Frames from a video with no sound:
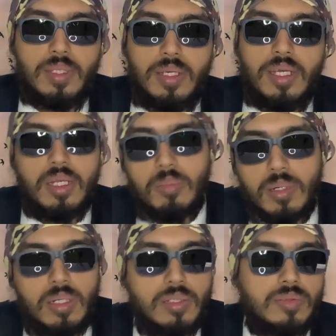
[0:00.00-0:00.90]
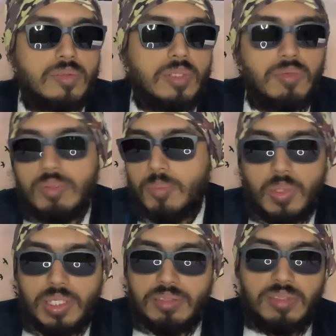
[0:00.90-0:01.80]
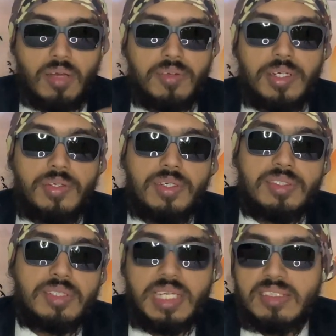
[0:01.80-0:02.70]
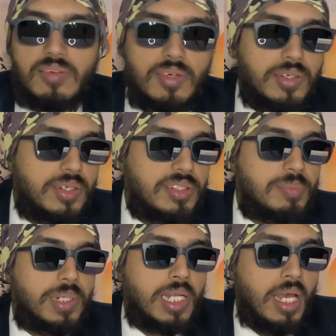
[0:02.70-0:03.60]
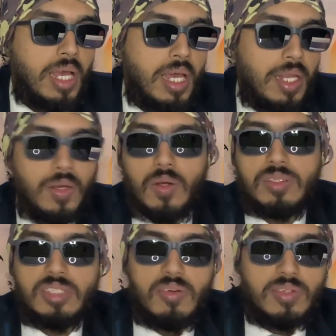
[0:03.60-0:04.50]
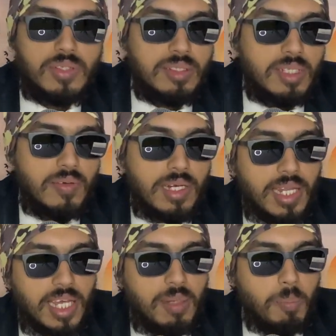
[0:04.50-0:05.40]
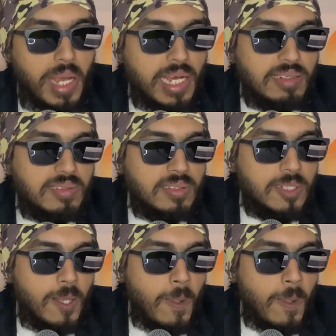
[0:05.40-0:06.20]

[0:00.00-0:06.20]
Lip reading: Airbus, even Boeing 700s, A700s, but not 737-9 MAX.